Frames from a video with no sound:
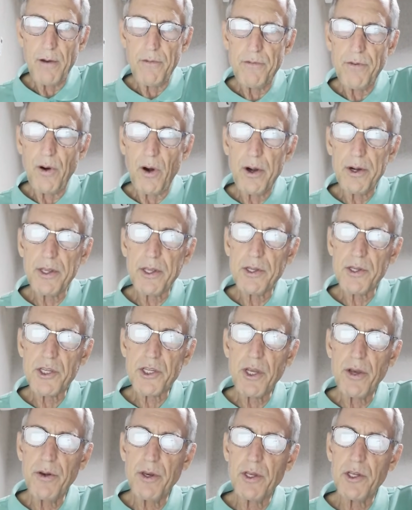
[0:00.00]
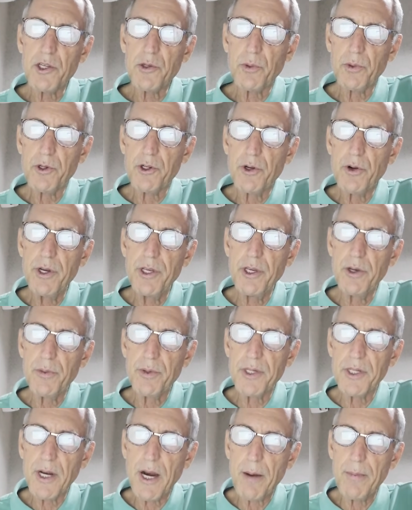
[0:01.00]
Foreign custodians will treat your
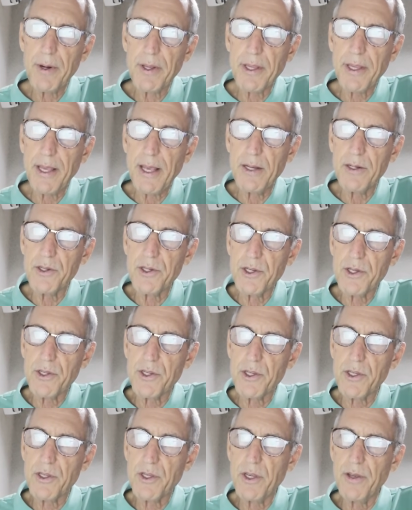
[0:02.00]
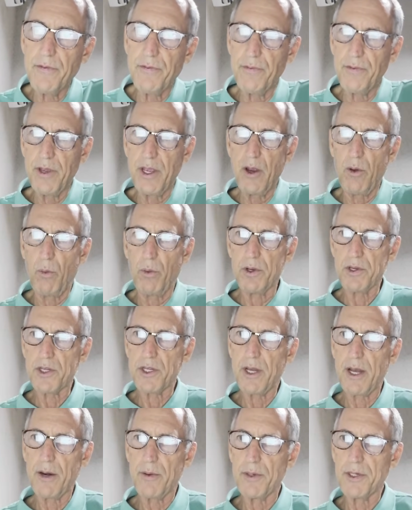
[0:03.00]
retirement account just as if it was
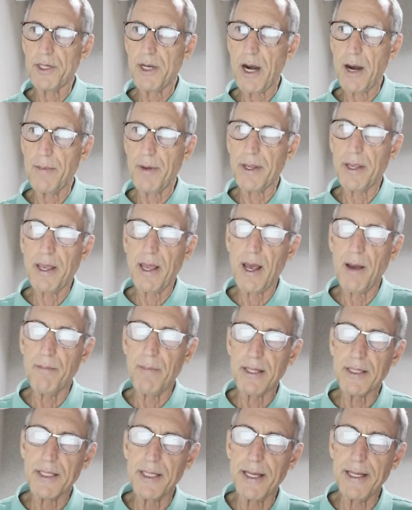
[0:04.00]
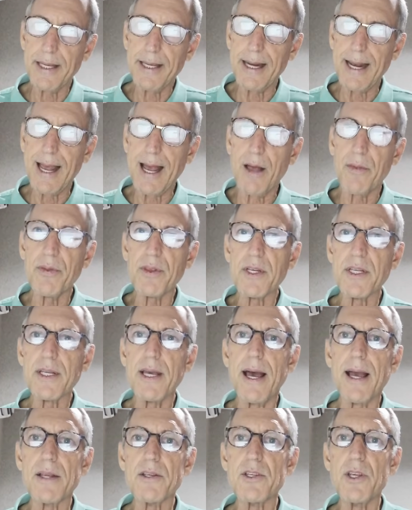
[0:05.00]
not a retirement account by taking out the
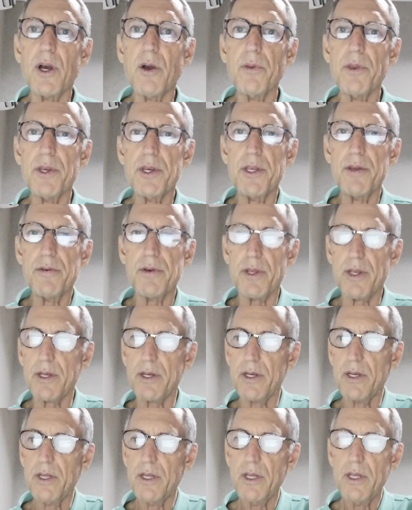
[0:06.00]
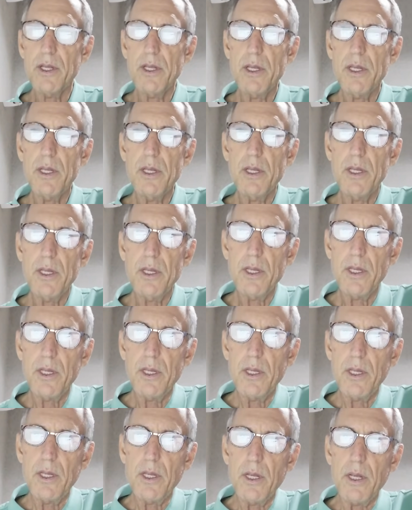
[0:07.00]
tax on the dividend.
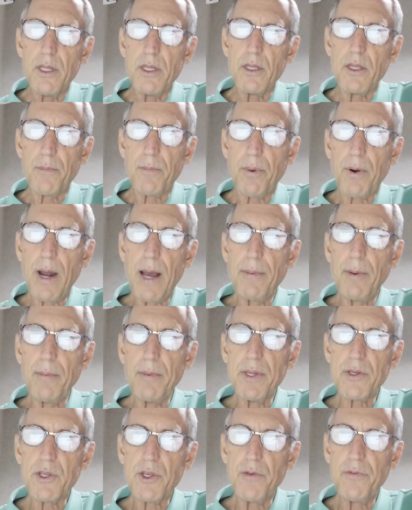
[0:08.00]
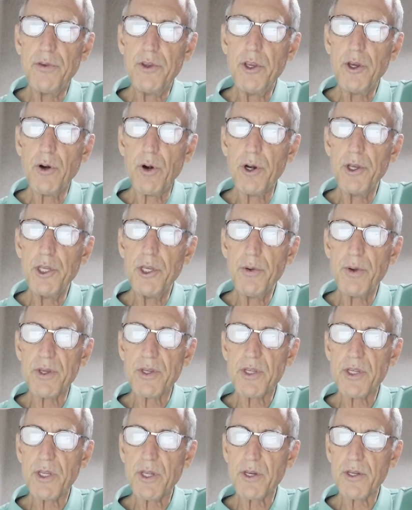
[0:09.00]
The problem is, if you're a
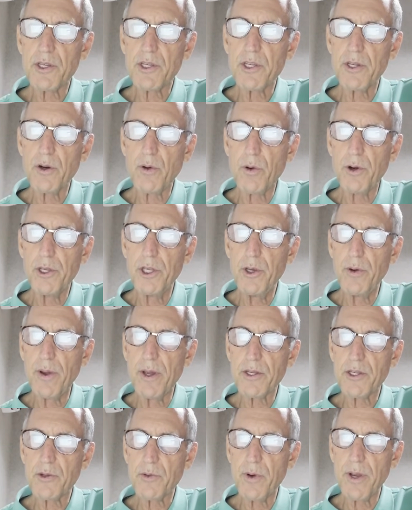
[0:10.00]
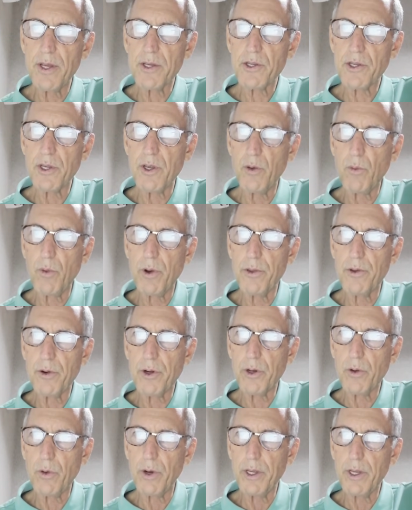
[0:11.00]
U.S. citizen or U.S. resident, whether a
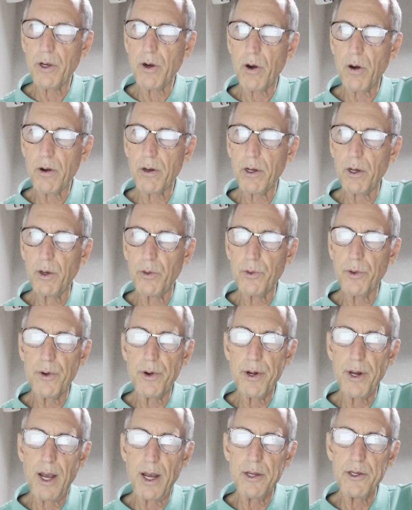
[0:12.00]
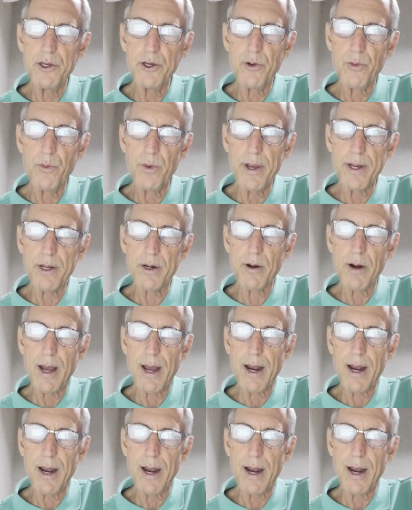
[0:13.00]
green card holder or not, your regular